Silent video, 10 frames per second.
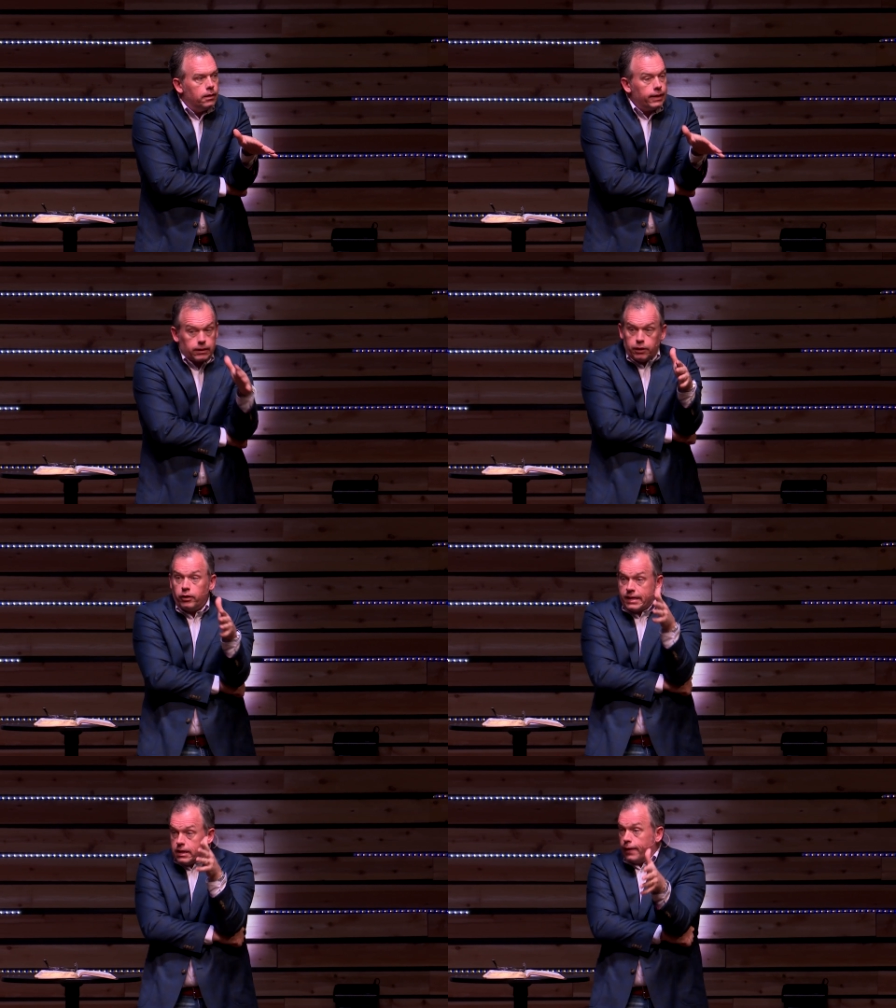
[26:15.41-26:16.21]
Like,
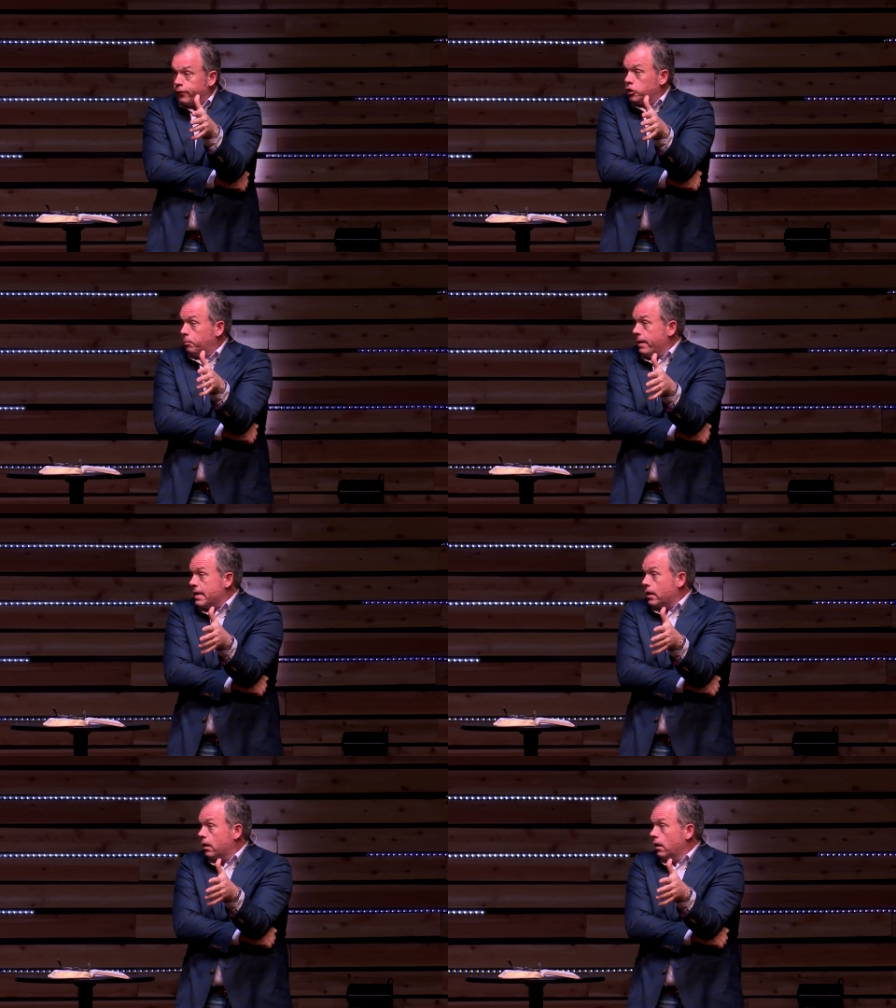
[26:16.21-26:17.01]
literally, never
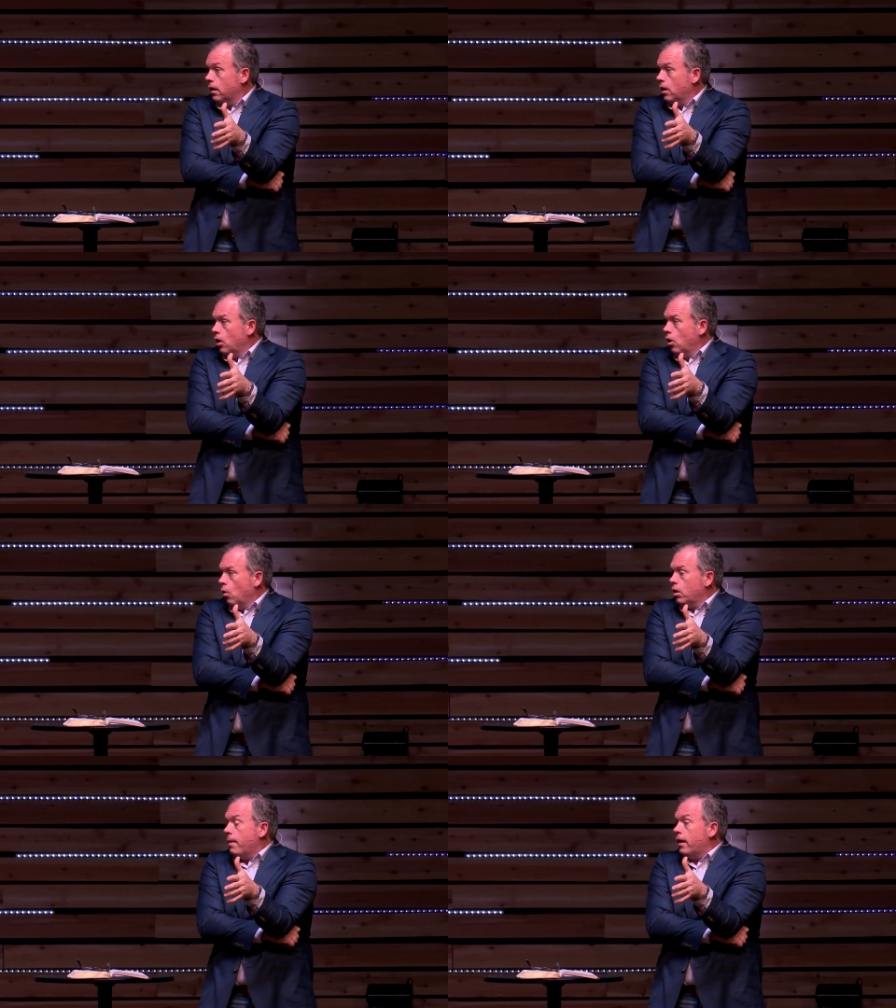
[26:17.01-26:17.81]
speak.
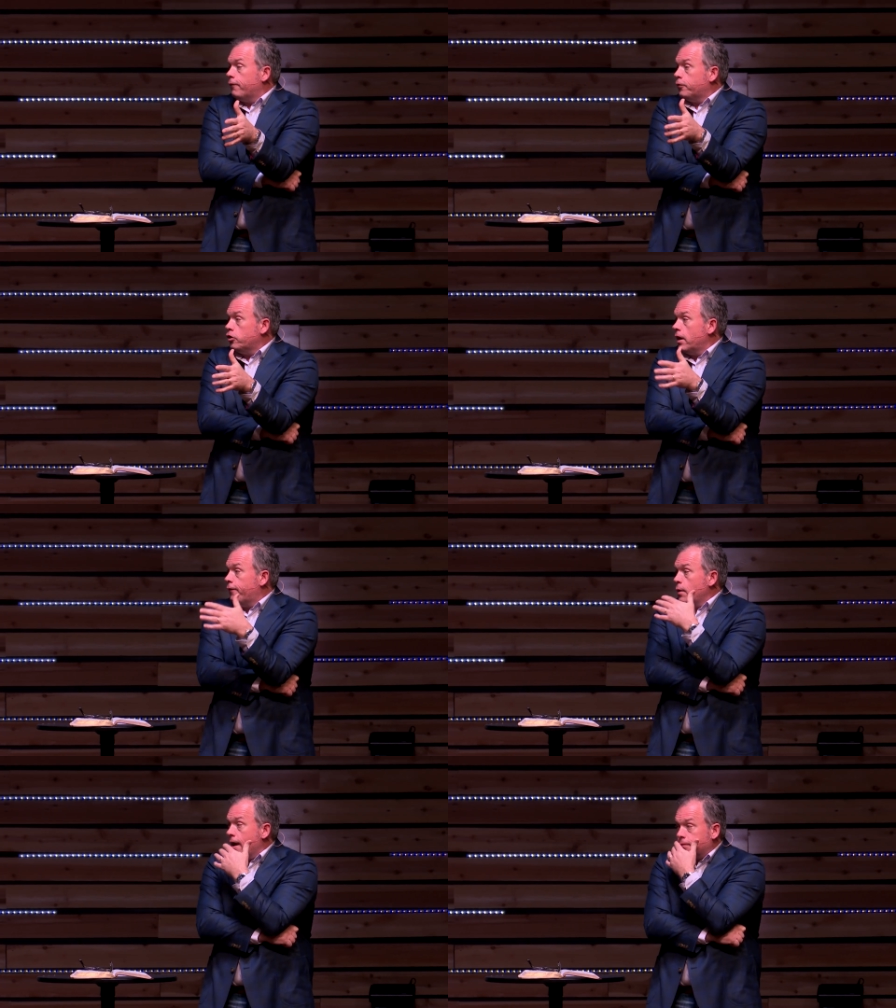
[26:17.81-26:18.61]
What about
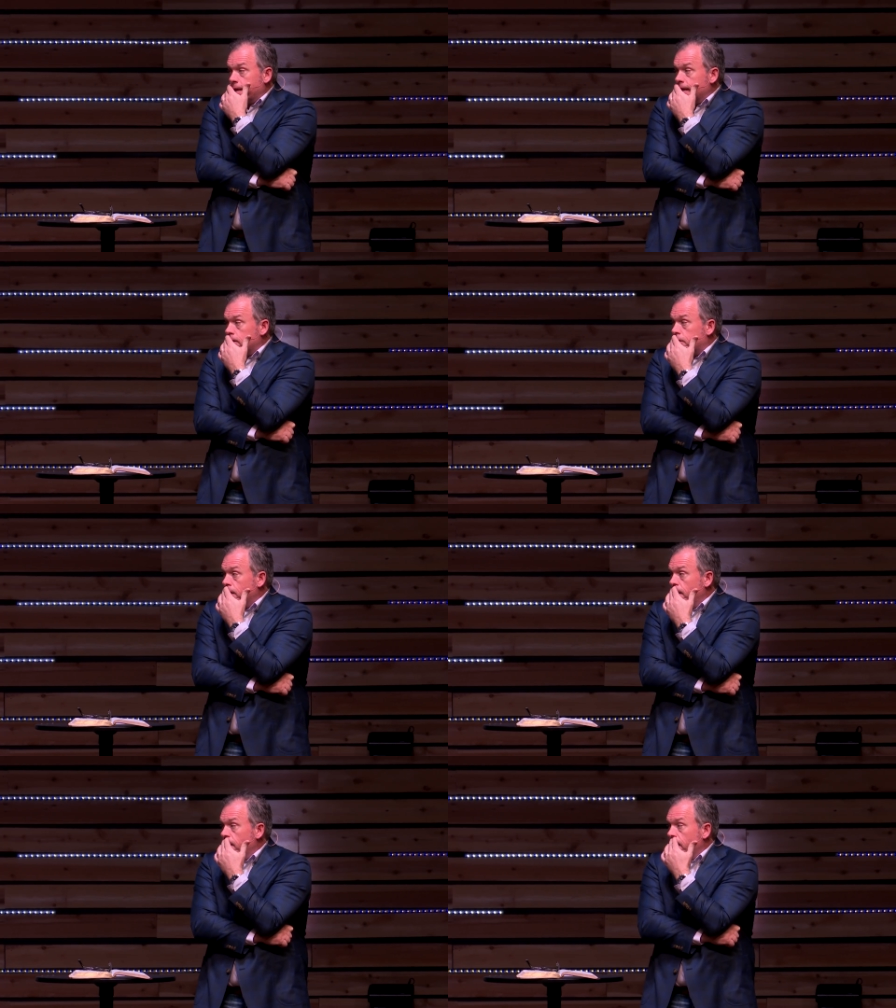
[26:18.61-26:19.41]
if you have
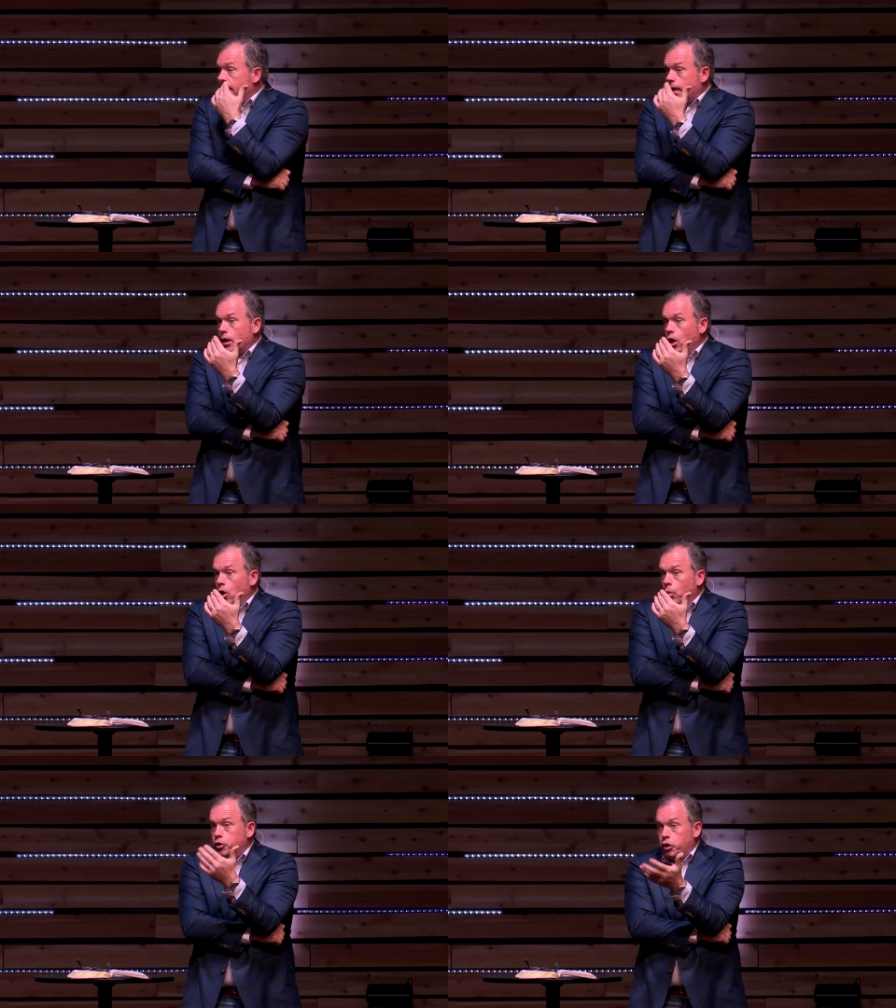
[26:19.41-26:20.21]
kids?
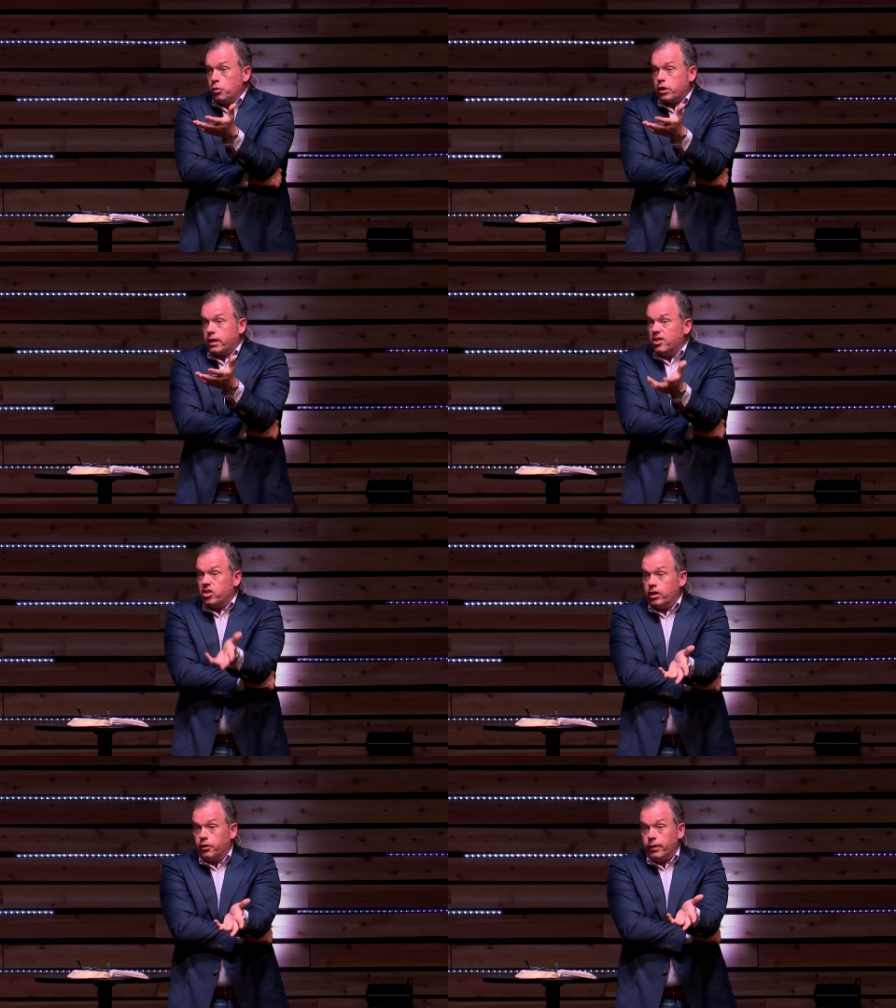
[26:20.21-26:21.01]
Would you
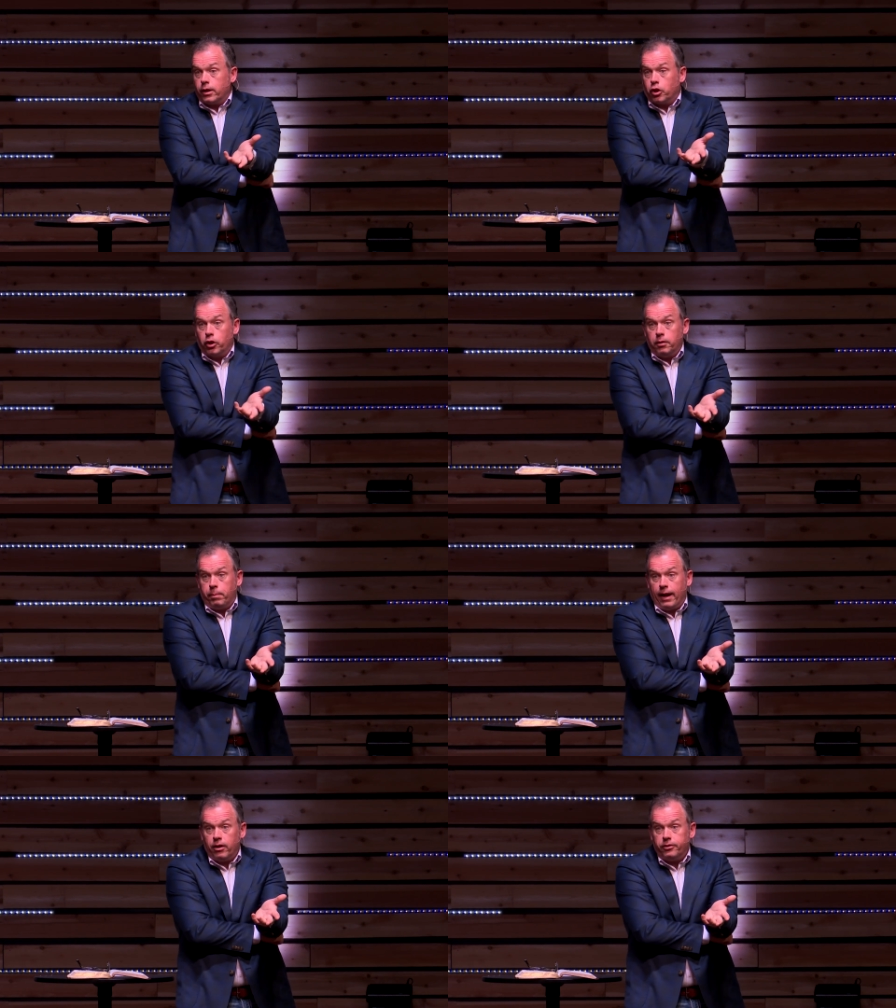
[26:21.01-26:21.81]
consider it good
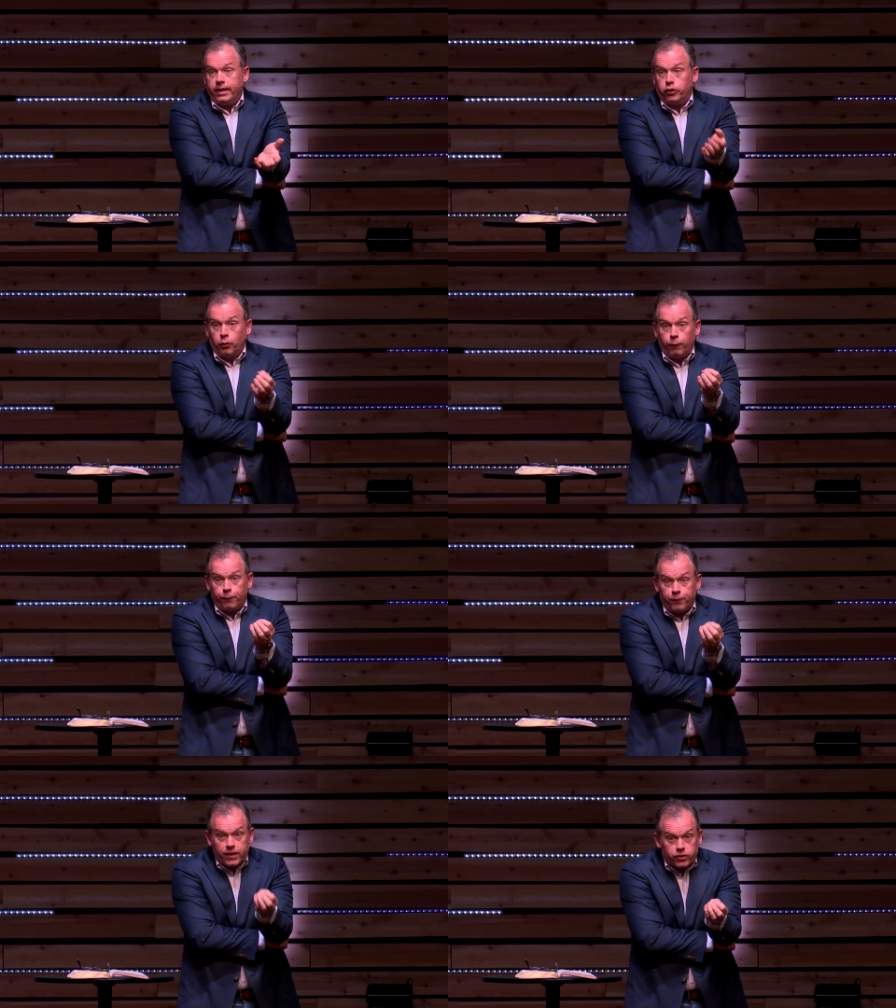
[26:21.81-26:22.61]
parenting to
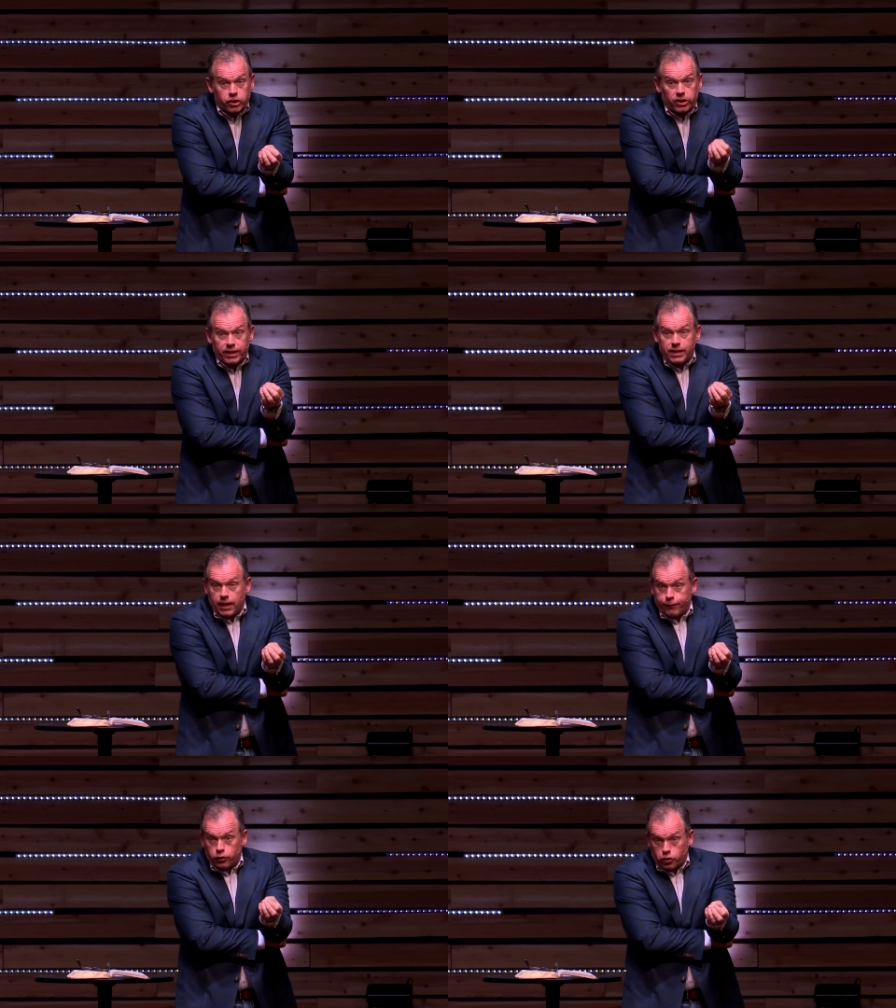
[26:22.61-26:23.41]
physically
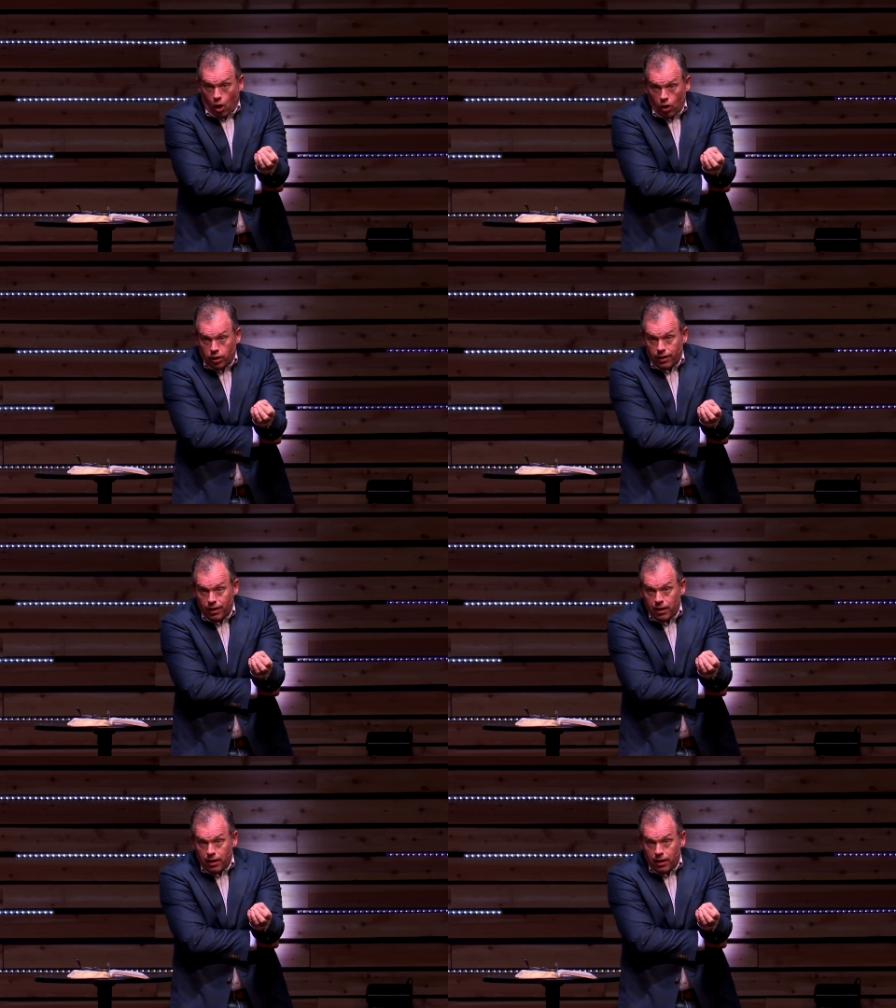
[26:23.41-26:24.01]
never talk?